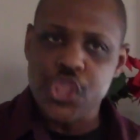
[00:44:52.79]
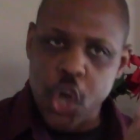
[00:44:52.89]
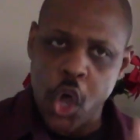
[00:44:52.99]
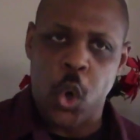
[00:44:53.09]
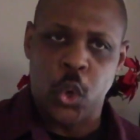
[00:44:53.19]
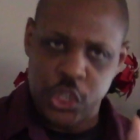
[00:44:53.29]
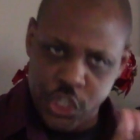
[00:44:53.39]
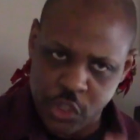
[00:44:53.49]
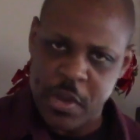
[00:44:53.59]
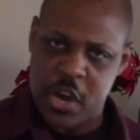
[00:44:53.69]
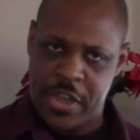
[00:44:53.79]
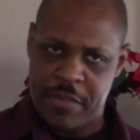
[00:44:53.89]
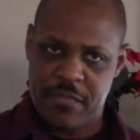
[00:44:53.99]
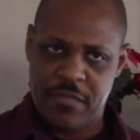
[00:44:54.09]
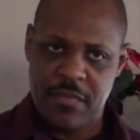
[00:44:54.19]
the Holy
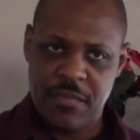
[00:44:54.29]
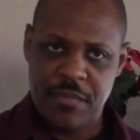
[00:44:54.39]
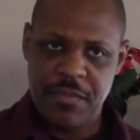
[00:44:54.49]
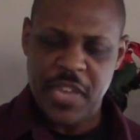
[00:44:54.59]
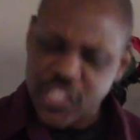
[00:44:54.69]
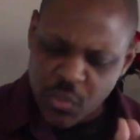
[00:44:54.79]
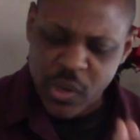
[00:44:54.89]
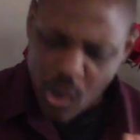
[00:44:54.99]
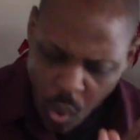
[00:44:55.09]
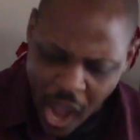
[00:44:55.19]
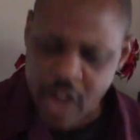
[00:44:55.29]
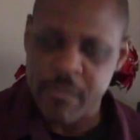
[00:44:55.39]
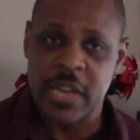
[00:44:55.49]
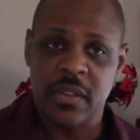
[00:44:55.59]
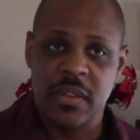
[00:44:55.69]
Spirit. It's a
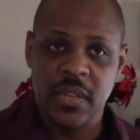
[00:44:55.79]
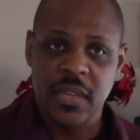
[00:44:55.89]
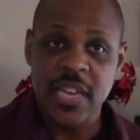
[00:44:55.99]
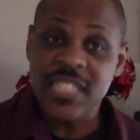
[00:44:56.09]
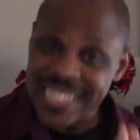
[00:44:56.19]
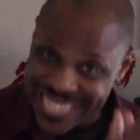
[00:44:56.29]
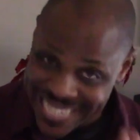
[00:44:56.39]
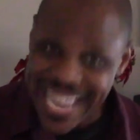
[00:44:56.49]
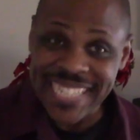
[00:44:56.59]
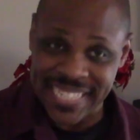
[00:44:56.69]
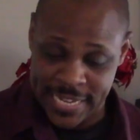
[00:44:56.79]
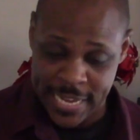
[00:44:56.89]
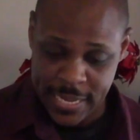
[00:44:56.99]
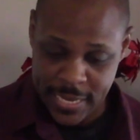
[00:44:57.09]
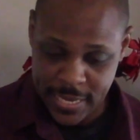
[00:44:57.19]
requirement, it's a necessity.